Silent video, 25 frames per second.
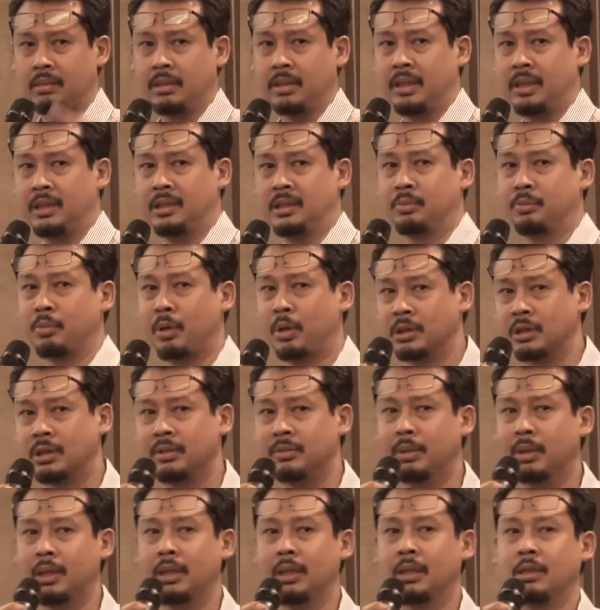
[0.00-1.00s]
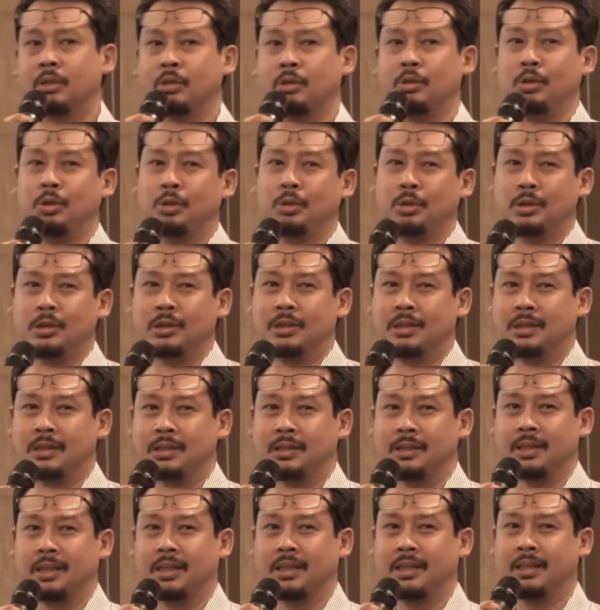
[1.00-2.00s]
it's possible to
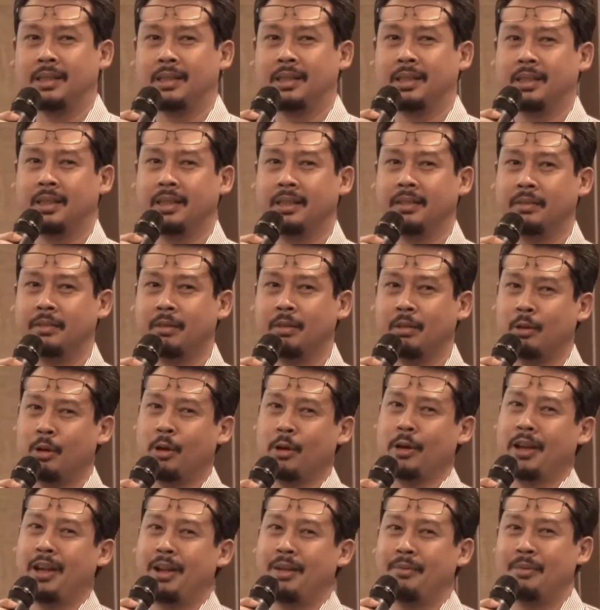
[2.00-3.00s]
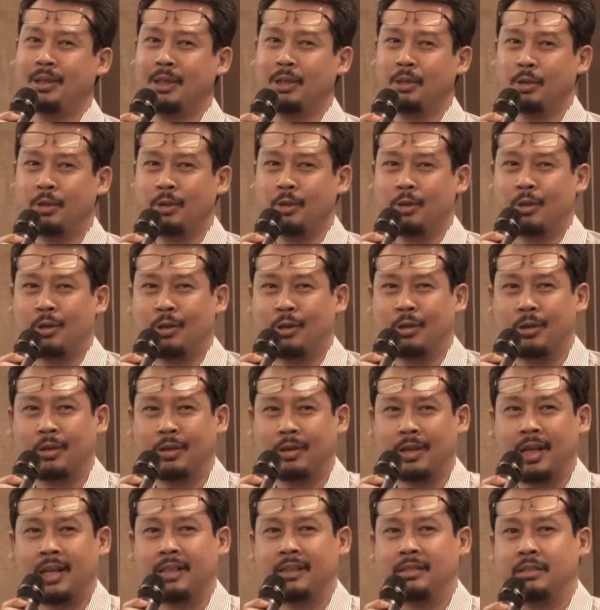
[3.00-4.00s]
use hot air balloon or
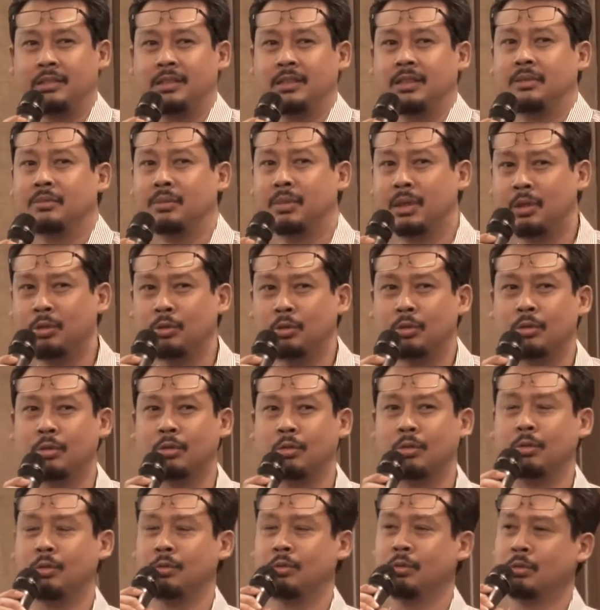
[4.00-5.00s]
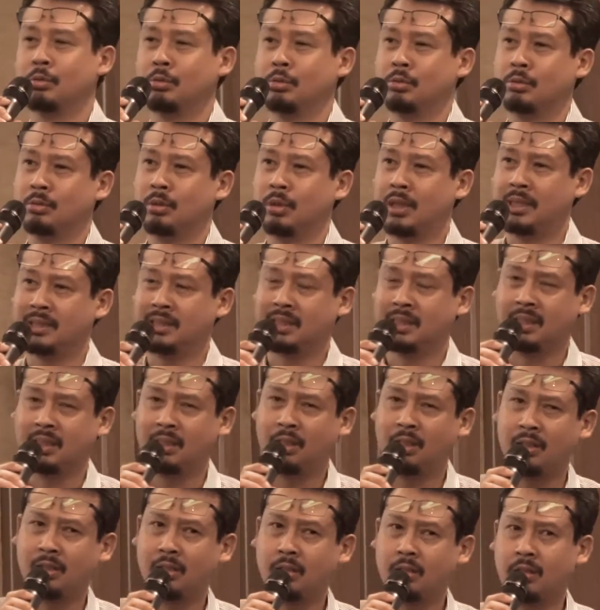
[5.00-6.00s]
hydrogen balloon to as
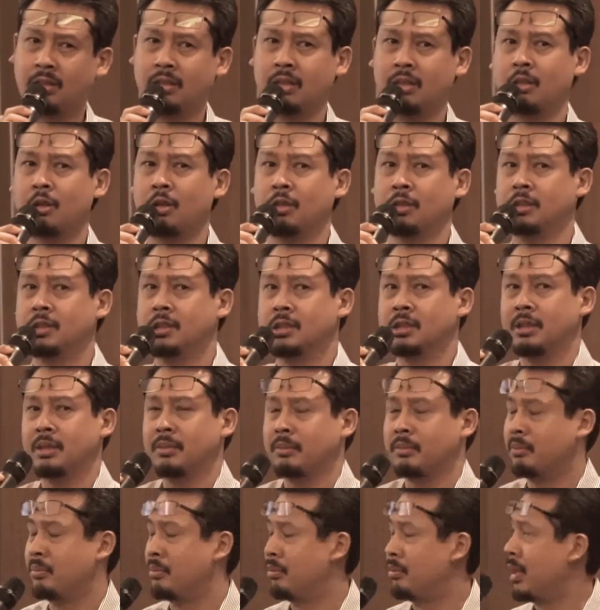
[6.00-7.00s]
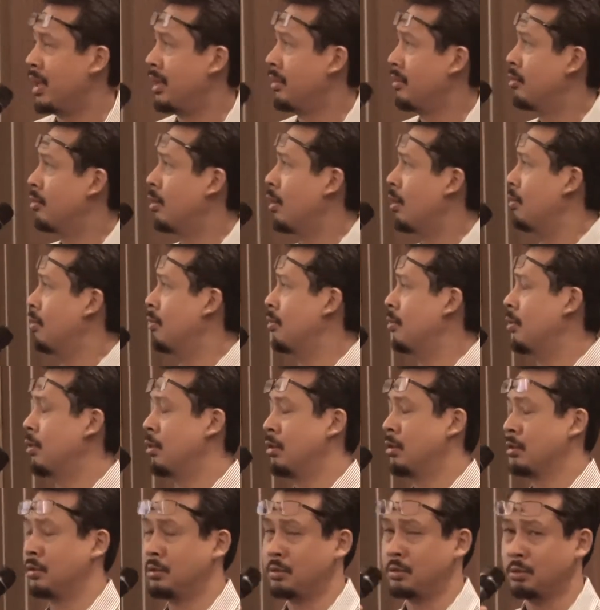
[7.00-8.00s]
a launch platform
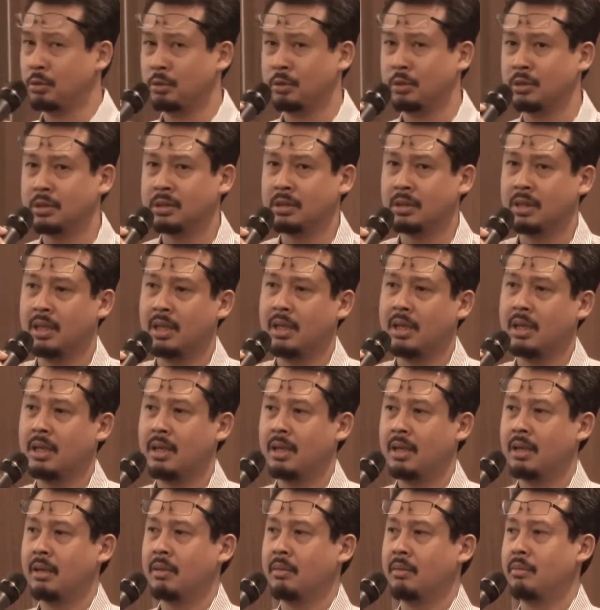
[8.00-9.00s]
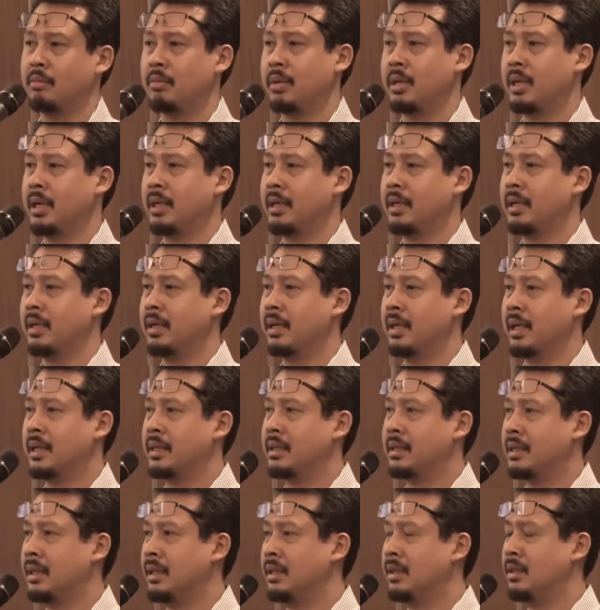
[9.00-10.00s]
for drones, but I
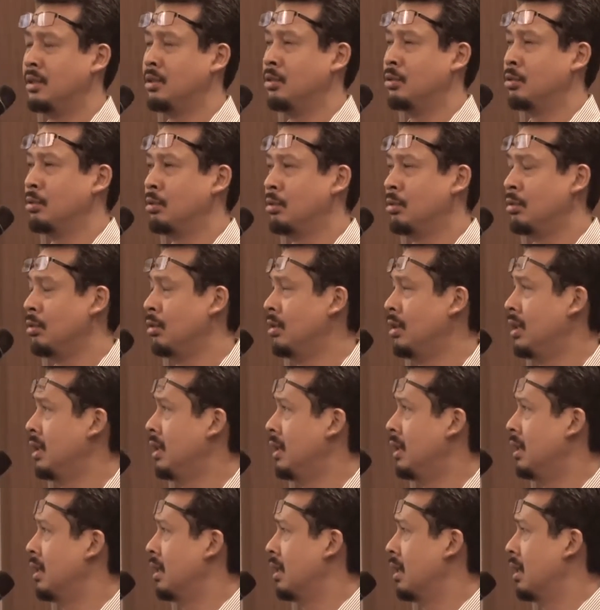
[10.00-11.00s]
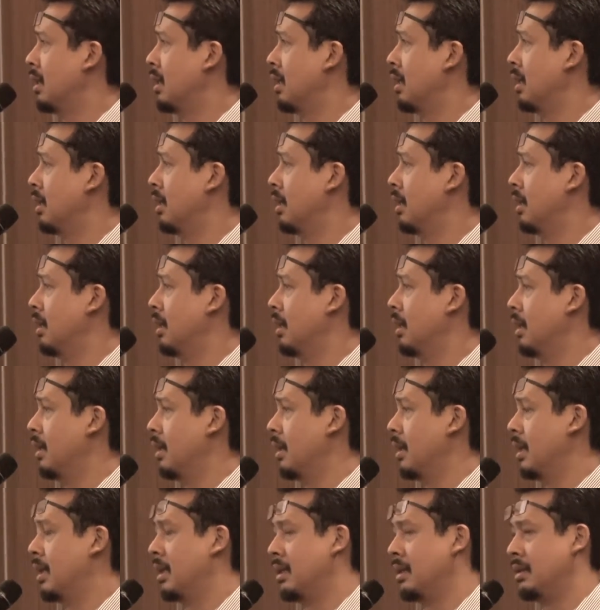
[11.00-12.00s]
think due to the
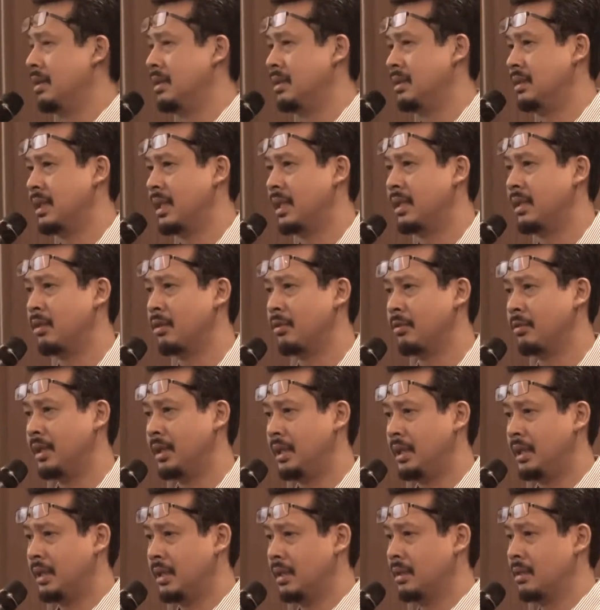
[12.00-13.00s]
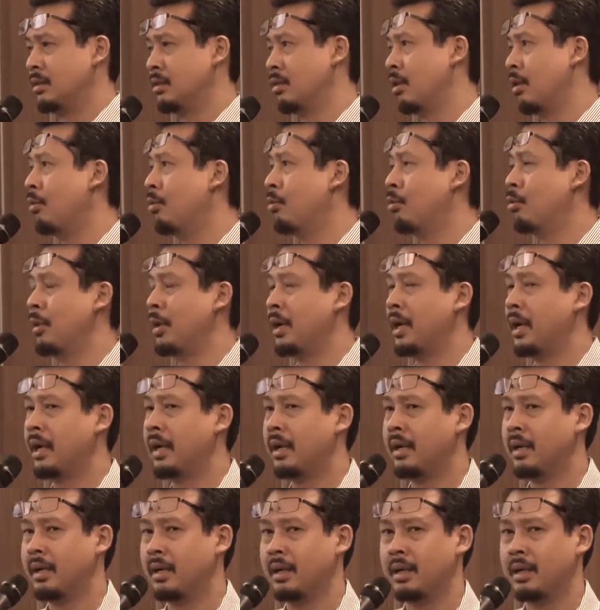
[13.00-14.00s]
design of the software,